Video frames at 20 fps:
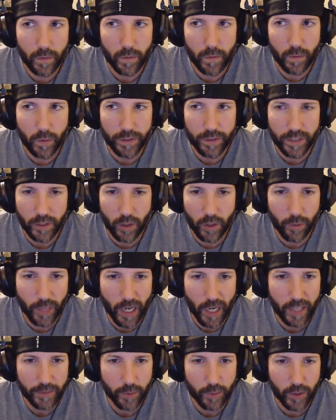was it
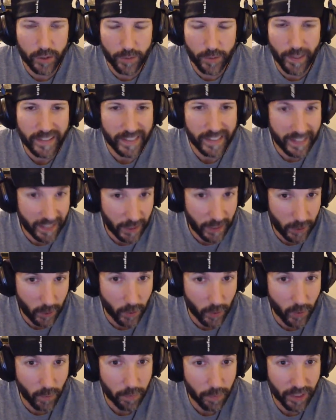Norman Osborn is about to
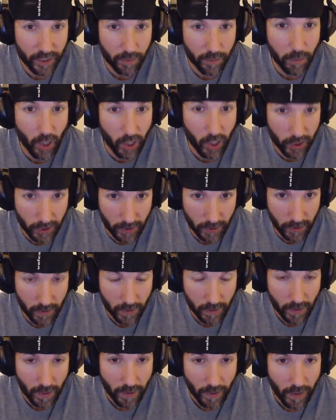kill Peter Parker,